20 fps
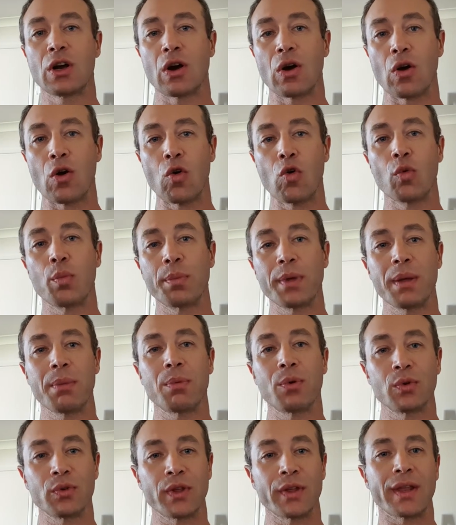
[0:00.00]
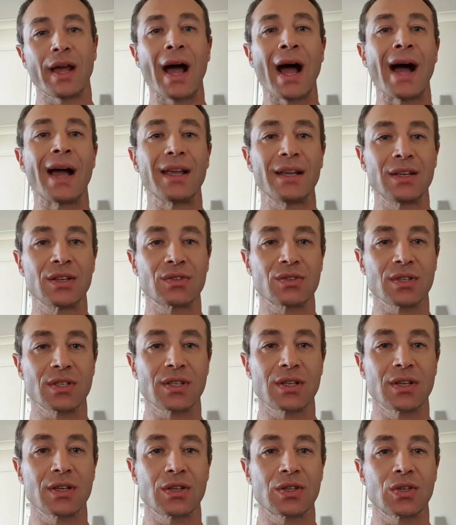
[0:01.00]
all people that are
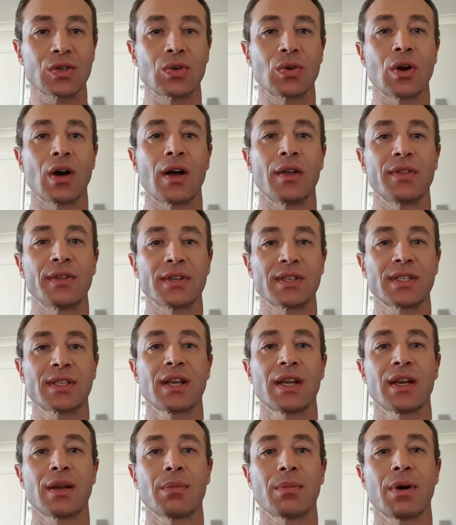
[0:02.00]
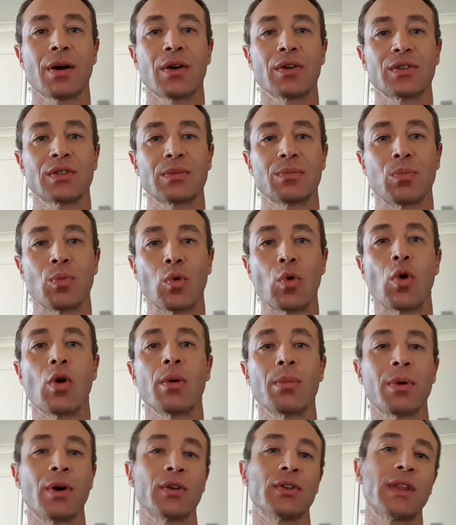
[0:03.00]
interested to understand about more
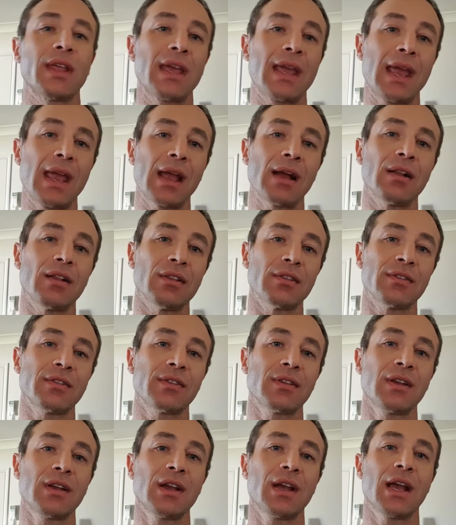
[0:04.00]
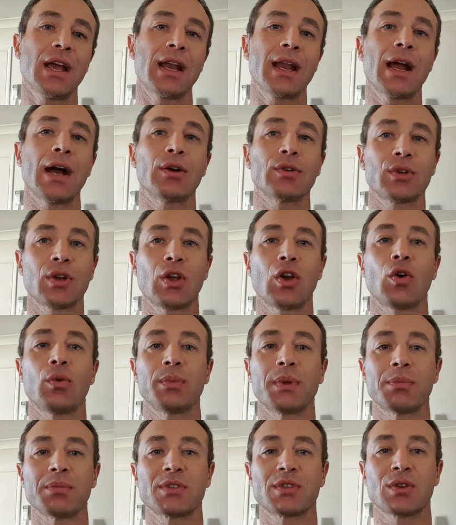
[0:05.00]
about their health and how to help
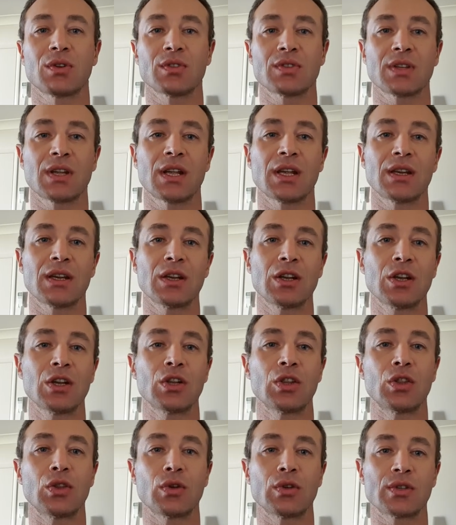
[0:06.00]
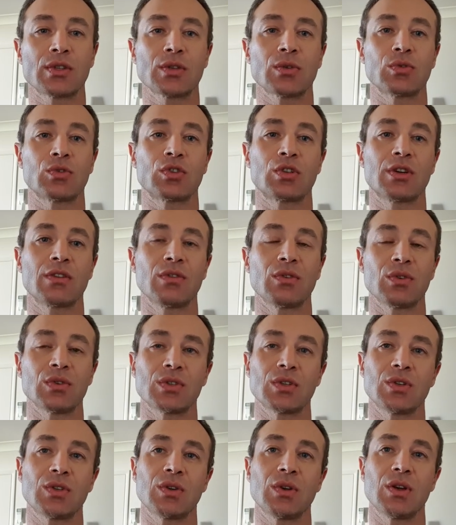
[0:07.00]
themselves in not so trivial
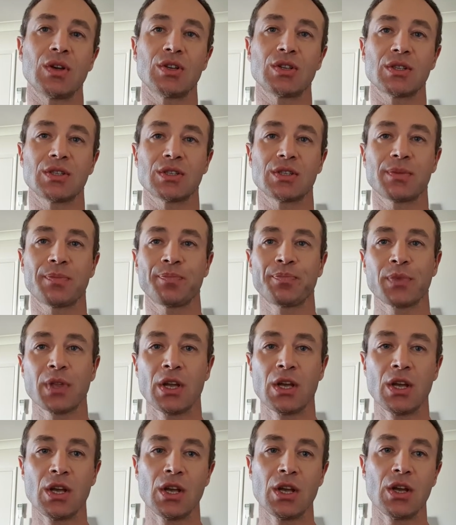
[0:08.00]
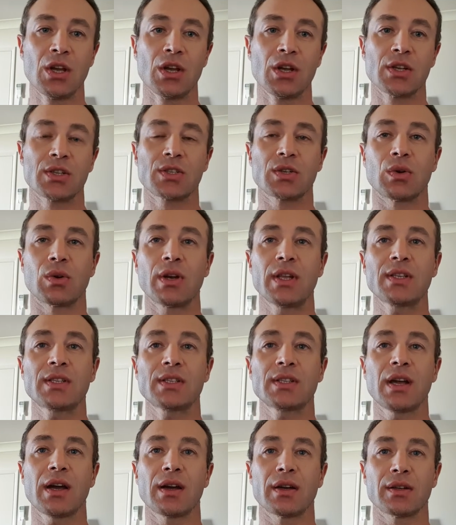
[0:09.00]
situations. So let's
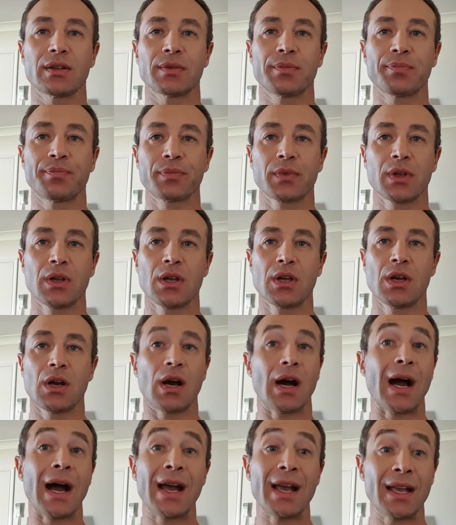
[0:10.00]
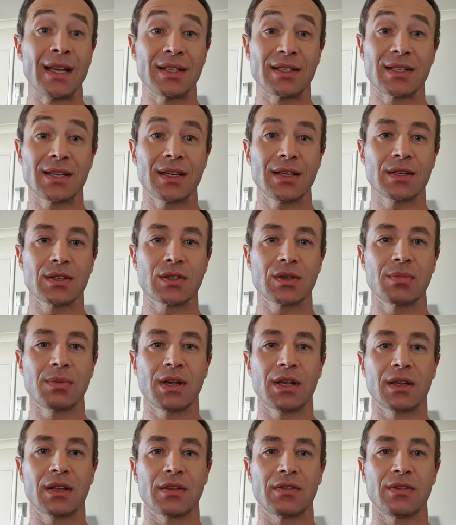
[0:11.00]
start. I intended to
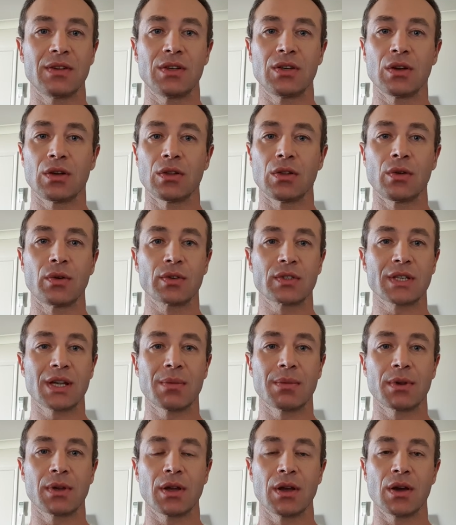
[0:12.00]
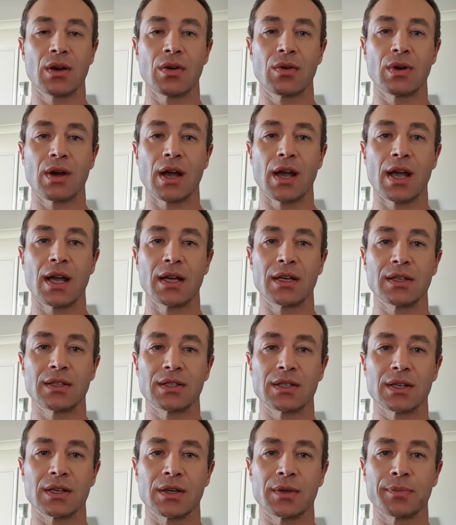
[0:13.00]
make that video a long time ago,
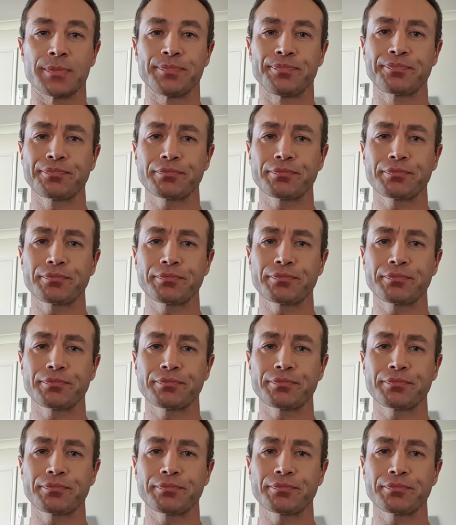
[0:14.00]
and